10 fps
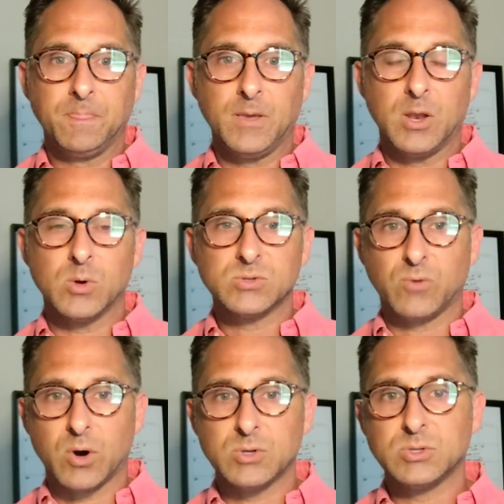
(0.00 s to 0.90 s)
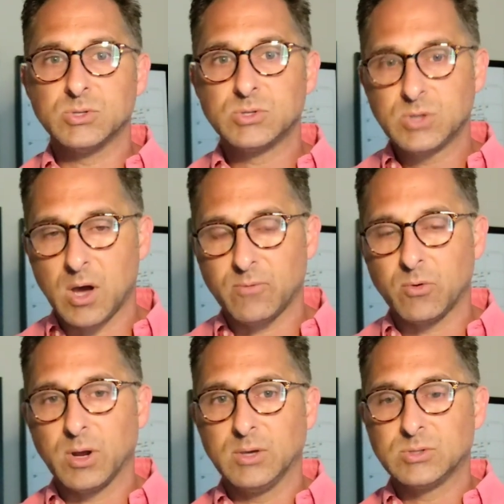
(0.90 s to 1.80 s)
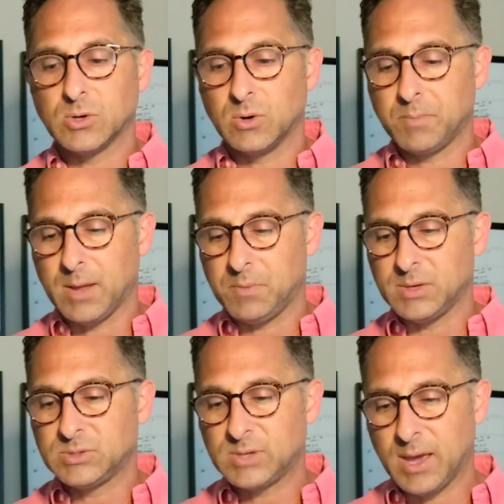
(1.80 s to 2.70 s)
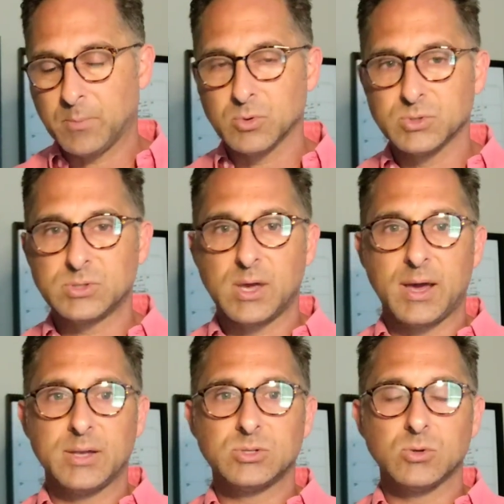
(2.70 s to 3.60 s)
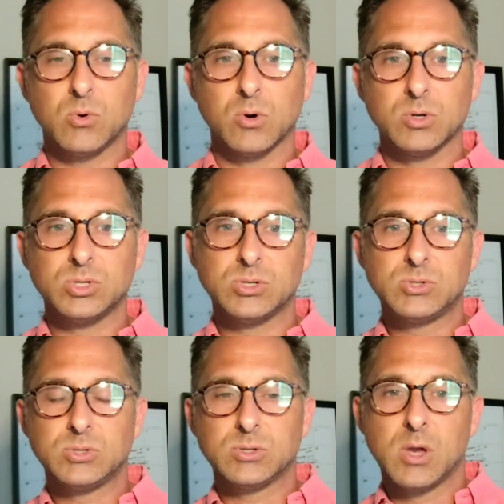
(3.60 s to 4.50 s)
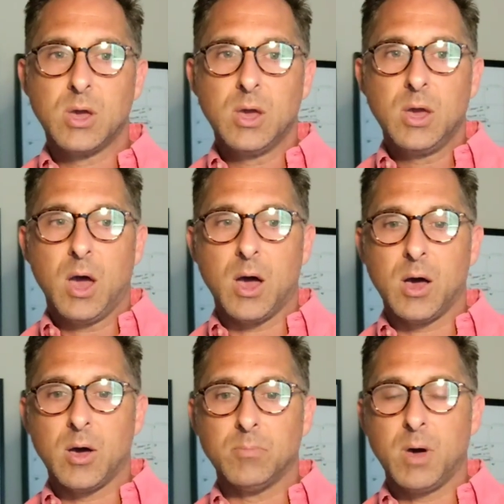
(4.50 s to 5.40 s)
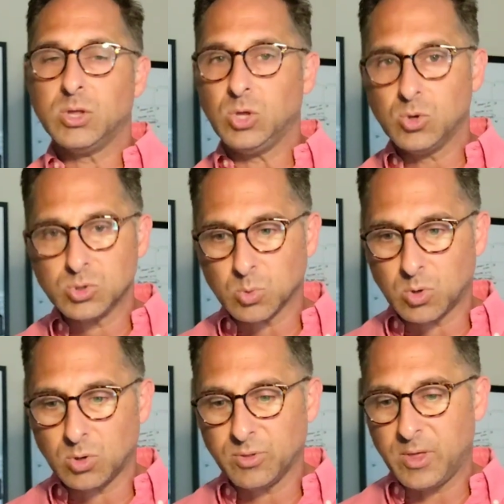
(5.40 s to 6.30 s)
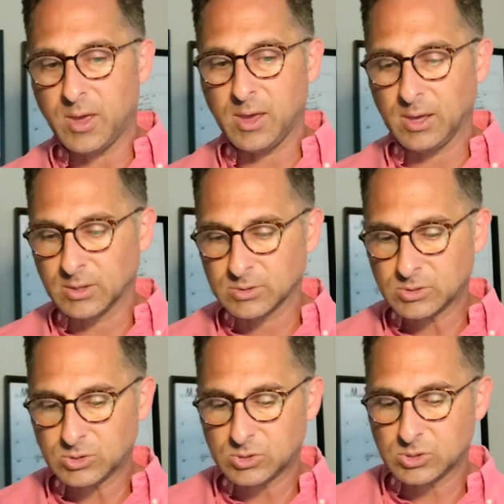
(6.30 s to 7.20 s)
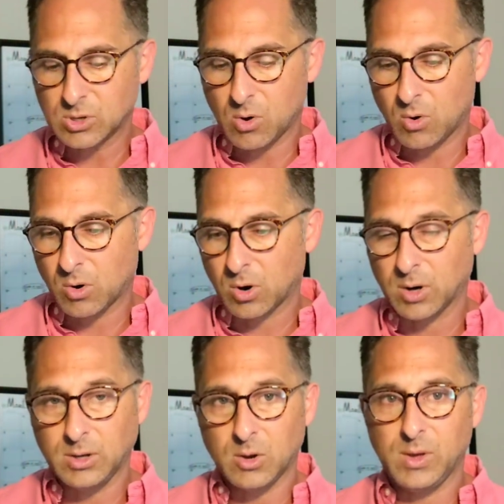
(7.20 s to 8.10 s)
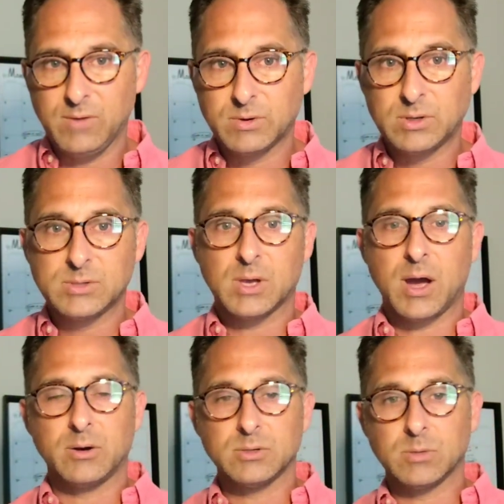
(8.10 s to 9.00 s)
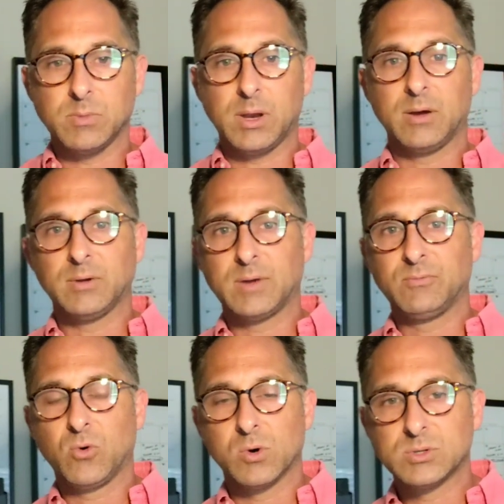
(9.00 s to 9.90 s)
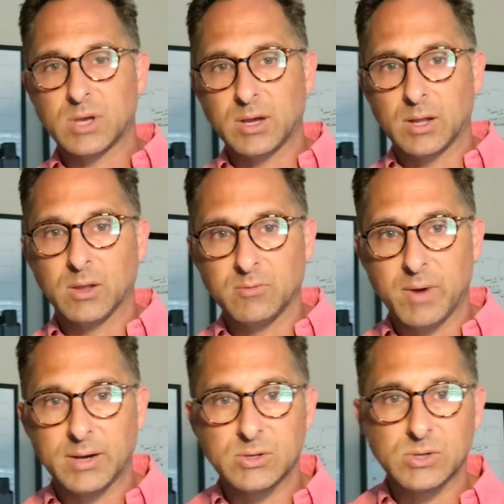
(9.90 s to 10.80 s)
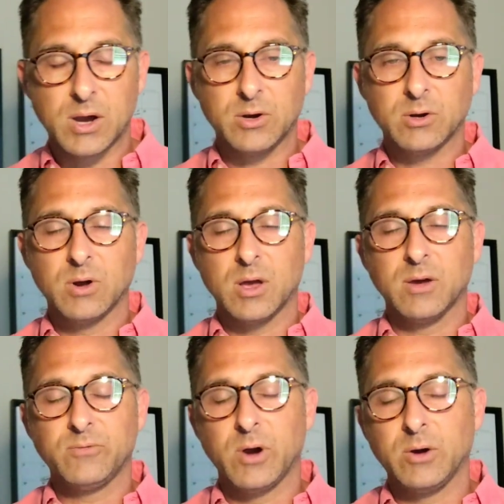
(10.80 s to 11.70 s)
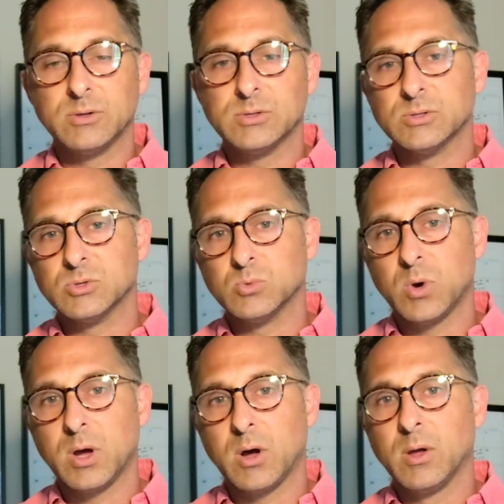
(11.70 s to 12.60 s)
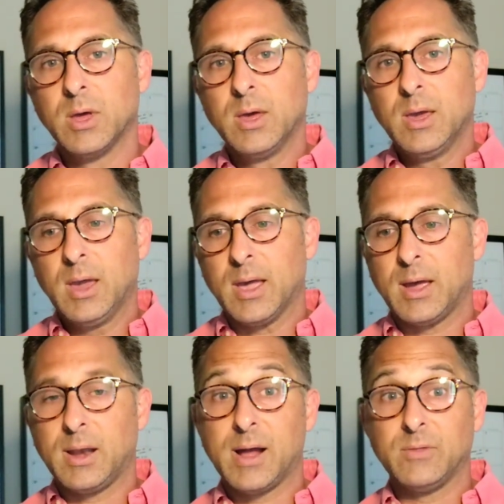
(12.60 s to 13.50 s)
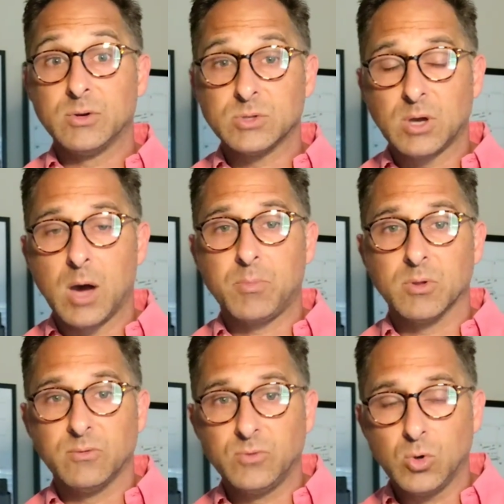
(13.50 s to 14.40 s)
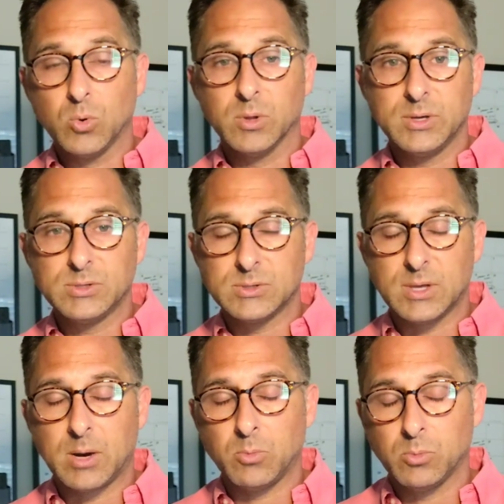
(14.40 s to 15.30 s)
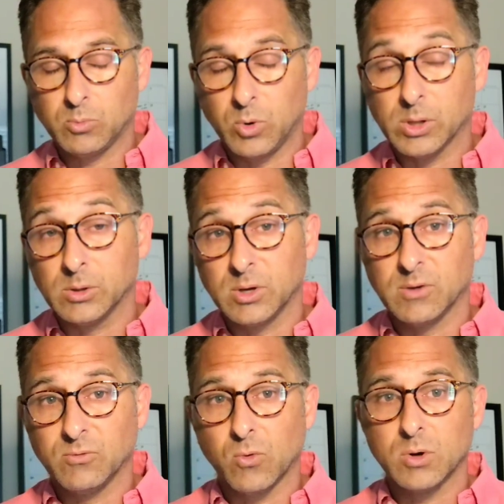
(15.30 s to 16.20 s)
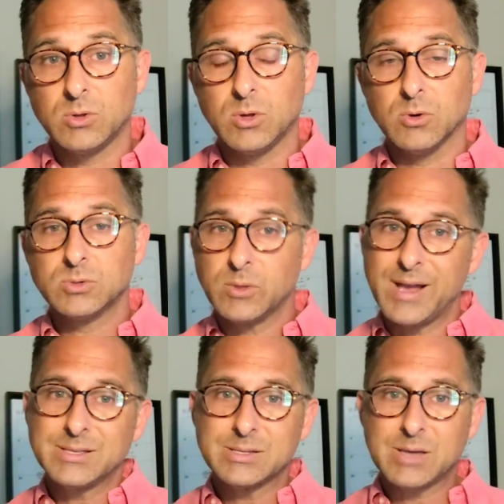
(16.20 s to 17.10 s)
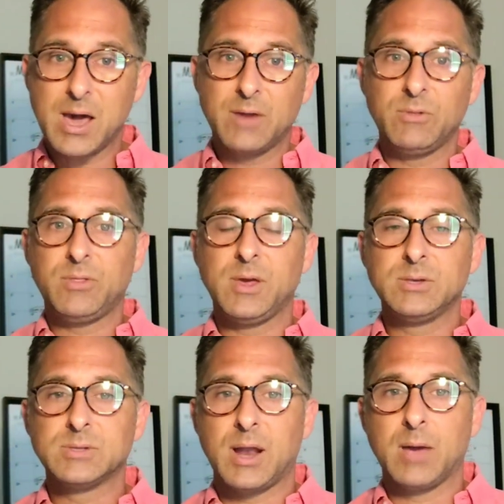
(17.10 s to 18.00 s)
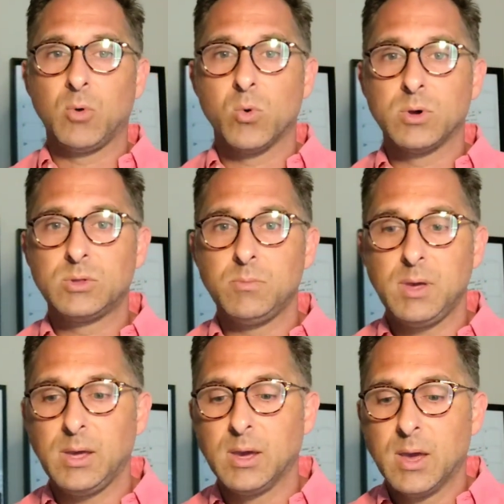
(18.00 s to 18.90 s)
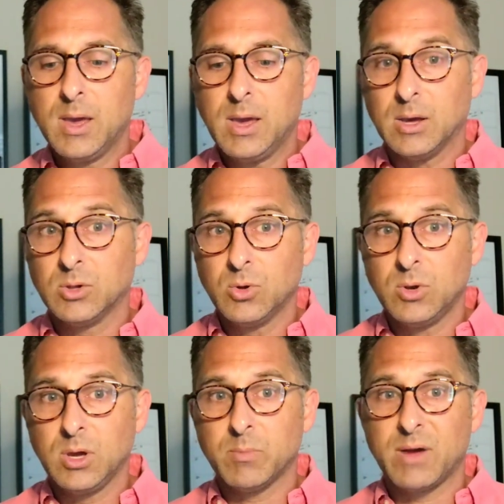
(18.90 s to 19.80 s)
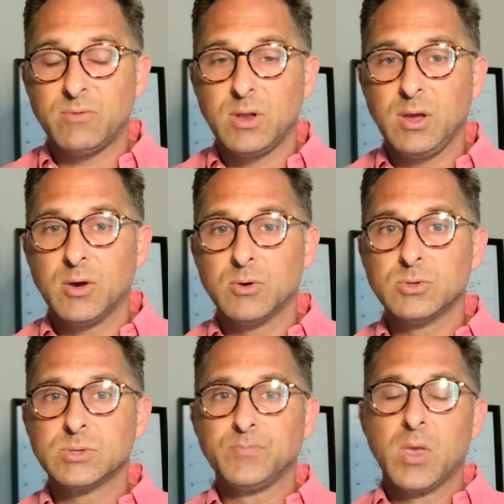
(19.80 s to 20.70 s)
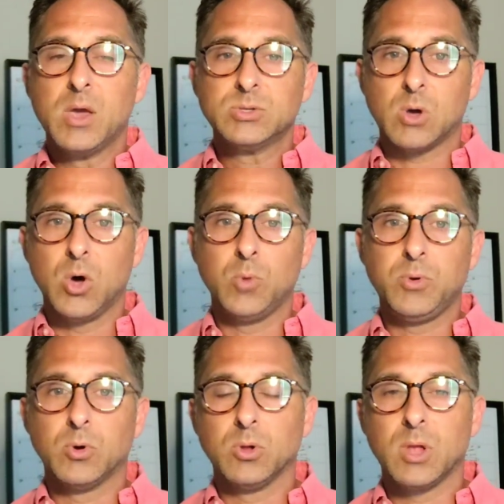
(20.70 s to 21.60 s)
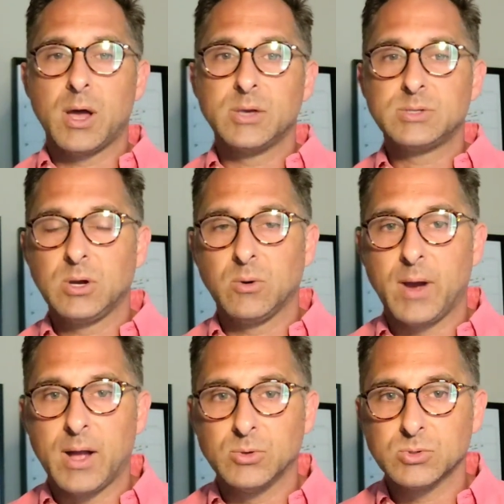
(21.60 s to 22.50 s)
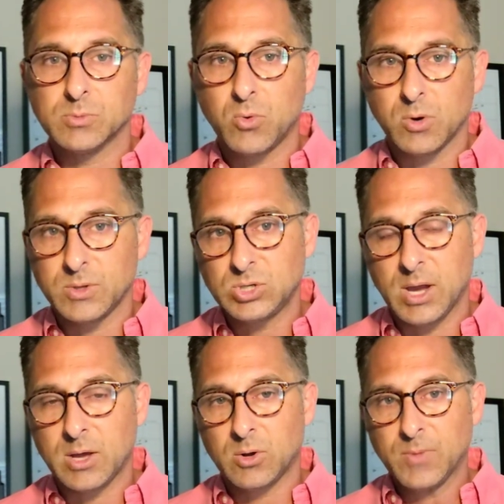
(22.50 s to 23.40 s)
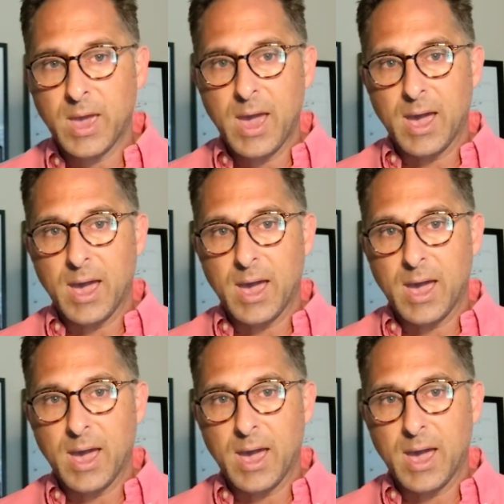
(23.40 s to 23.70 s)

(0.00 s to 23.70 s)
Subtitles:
You know, as far as discovery. So it might be sample sets or just unusual things or, you know, even designers. I mean, of course, I love my designer fragrances as well. And there's a couple of new releases that I'm really looking forward to. So that's kind of the things that I'm going to be including in my videos. So I hope you'll stick around, you'll support the channel.